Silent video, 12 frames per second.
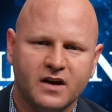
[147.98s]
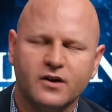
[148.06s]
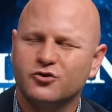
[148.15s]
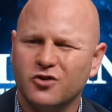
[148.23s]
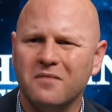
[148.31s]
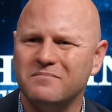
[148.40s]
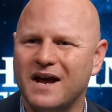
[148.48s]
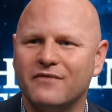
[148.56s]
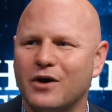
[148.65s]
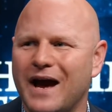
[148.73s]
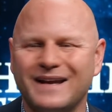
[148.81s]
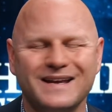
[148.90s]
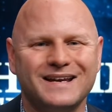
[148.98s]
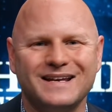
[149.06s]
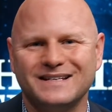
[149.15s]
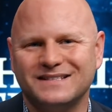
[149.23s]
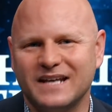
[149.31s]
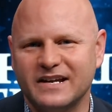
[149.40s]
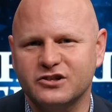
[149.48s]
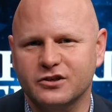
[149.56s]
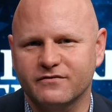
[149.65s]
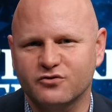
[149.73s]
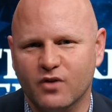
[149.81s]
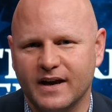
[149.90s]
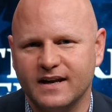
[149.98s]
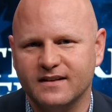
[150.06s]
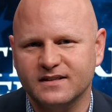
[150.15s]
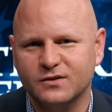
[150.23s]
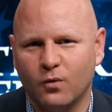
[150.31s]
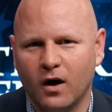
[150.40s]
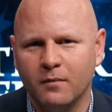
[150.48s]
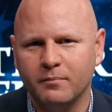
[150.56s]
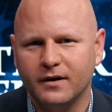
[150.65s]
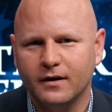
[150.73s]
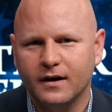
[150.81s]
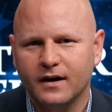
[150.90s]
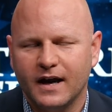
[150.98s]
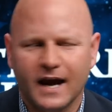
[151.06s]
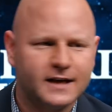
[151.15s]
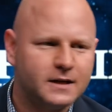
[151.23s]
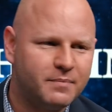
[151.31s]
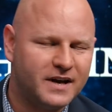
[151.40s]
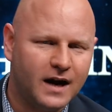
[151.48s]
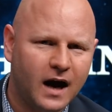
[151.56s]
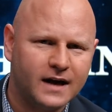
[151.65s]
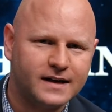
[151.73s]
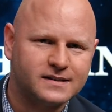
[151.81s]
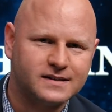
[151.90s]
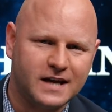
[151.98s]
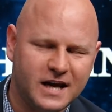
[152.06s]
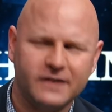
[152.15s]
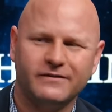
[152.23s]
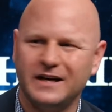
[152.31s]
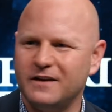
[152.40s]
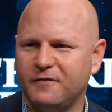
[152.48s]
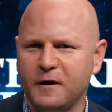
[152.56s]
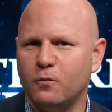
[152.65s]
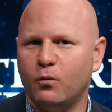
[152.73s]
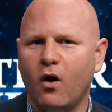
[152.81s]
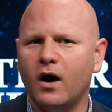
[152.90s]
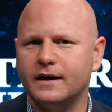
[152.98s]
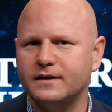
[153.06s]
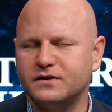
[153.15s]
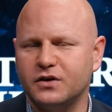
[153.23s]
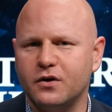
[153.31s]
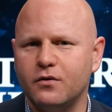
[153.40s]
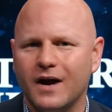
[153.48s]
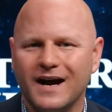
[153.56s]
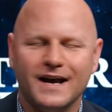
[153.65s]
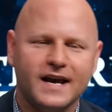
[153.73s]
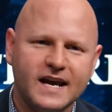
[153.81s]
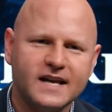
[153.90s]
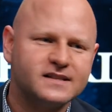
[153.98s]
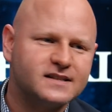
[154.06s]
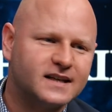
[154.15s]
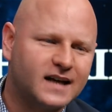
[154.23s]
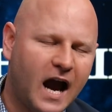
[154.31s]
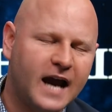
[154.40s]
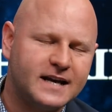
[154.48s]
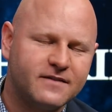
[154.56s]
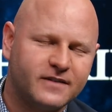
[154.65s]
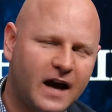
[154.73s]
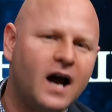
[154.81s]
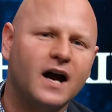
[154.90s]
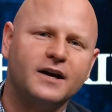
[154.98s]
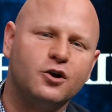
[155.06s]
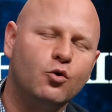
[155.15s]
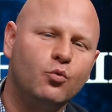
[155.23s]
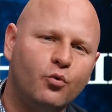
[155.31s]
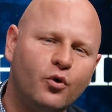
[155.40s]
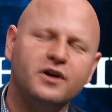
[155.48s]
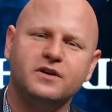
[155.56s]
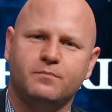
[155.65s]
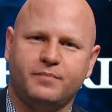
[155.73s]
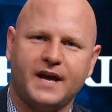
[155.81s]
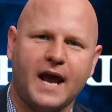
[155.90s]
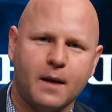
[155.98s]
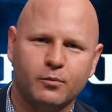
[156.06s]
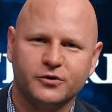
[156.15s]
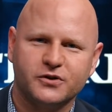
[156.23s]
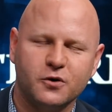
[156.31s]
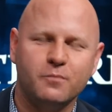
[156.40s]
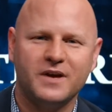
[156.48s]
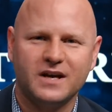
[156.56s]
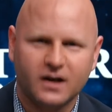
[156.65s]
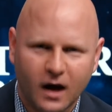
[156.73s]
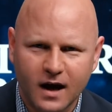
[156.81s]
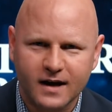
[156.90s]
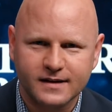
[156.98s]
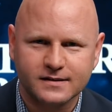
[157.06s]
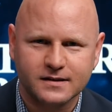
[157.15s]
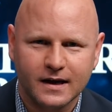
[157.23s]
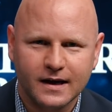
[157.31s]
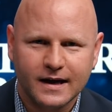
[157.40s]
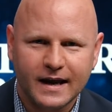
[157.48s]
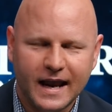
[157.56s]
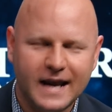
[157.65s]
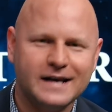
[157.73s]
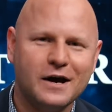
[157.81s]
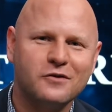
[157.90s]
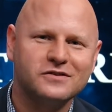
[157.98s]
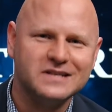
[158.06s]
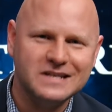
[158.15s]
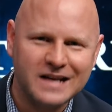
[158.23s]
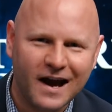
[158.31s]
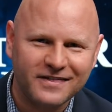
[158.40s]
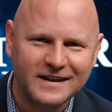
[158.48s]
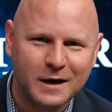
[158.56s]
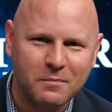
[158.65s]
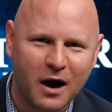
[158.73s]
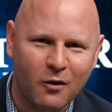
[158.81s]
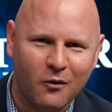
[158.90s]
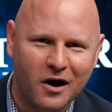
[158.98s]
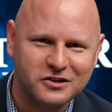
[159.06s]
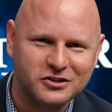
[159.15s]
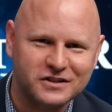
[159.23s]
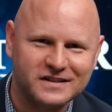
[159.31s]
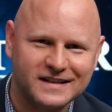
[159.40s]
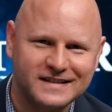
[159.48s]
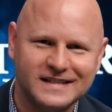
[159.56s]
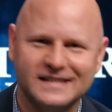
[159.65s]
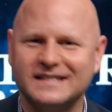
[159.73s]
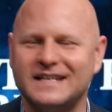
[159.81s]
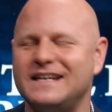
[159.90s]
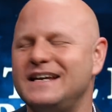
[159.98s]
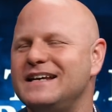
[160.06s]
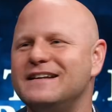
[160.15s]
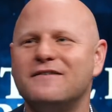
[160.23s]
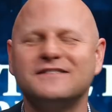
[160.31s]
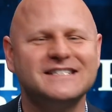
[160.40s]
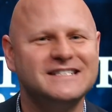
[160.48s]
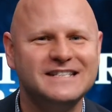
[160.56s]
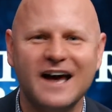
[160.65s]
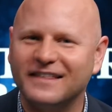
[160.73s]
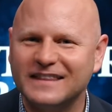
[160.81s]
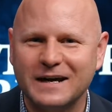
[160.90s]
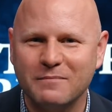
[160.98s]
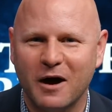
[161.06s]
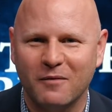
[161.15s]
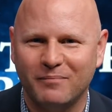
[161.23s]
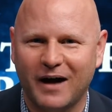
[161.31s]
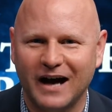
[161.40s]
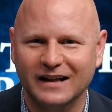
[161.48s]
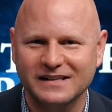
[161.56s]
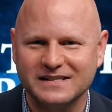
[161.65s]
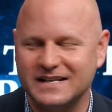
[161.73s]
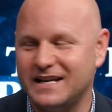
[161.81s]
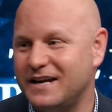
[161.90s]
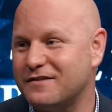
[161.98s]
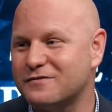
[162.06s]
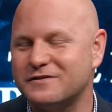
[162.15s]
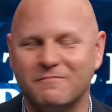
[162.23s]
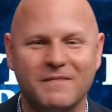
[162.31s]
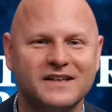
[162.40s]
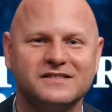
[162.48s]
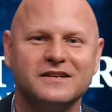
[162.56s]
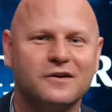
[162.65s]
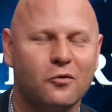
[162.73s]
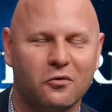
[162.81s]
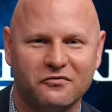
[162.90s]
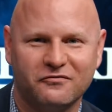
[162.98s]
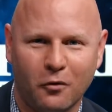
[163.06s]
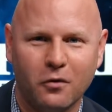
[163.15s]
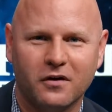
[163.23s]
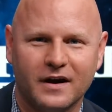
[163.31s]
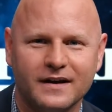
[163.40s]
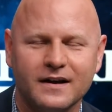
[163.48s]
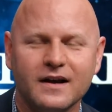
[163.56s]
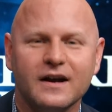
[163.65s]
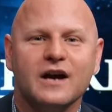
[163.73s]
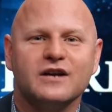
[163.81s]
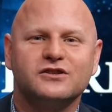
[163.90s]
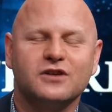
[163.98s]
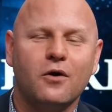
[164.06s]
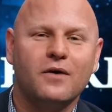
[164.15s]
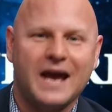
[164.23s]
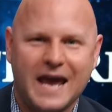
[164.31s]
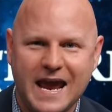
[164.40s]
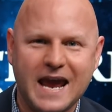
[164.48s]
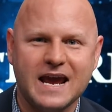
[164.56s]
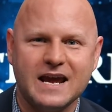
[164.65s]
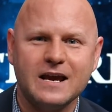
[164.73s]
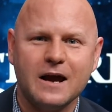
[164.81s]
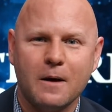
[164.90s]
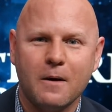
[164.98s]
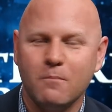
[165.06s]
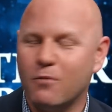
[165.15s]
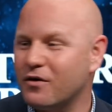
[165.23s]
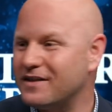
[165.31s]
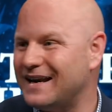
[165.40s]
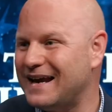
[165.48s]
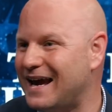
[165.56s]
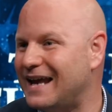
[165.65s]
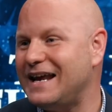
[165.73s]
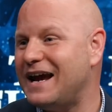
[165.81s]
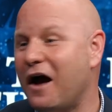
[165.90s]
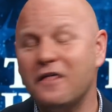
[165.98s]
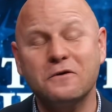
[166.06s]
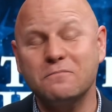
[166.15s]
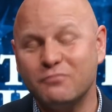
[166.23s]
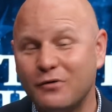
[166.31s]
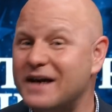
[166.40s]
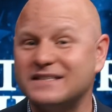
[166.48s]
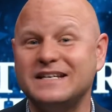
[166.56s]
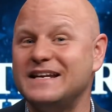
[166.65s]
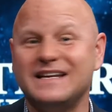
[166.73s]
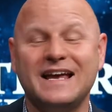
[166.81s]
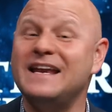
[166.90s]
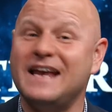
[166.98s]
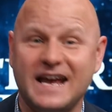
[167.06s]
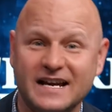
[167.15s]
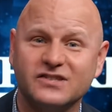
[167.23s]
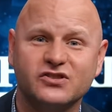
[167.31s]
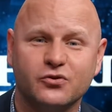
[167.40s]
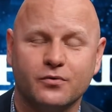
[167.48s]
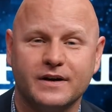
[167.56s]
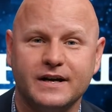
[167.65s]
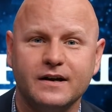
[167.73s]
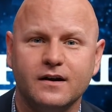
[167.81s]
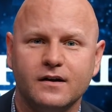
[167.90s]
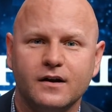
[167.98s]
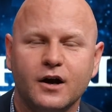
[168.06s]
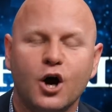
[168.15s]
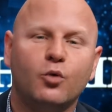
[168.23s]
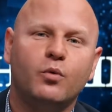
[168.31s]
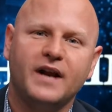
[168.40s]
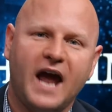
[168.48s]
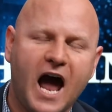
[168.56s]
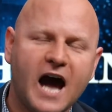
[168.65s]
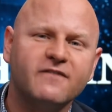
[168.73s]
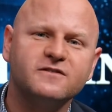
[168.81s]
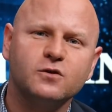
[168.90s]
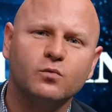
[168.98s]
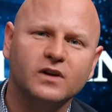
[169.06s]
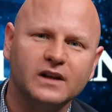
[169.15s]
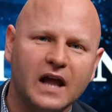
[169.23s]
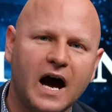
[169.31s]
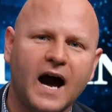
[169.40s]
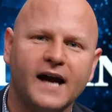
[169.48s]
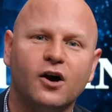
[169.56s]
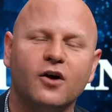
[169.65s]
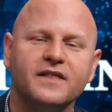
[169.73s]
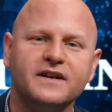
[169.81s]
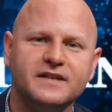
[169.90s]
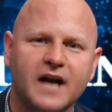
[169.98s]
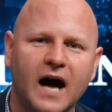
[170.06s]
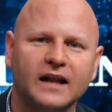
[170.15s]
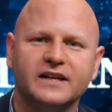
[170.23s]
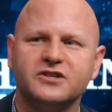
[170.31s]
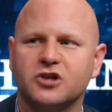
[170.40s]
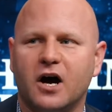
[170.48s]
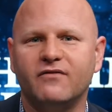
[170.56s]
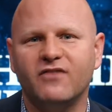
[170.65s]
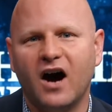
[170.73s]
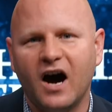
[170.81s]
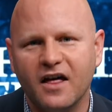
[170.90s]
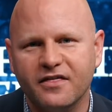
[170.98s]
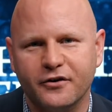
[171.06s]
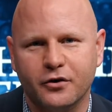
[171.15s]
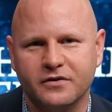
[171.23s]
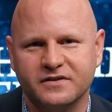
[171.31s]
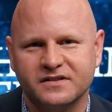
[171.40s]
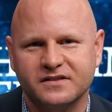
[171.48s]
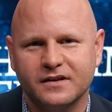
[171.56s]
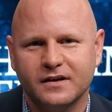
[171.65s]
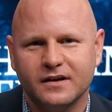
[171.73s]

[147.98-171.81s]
Trump never had any intention of draining the swamp. And to be honest, even if he wanted to, he's the kind of guy who wouldn't be able to because he knows nothing about Washington, D C. He knows nothing about policy, either domestic or foreign. So he, more than any other president in history, would have to rely on the knowledge of others.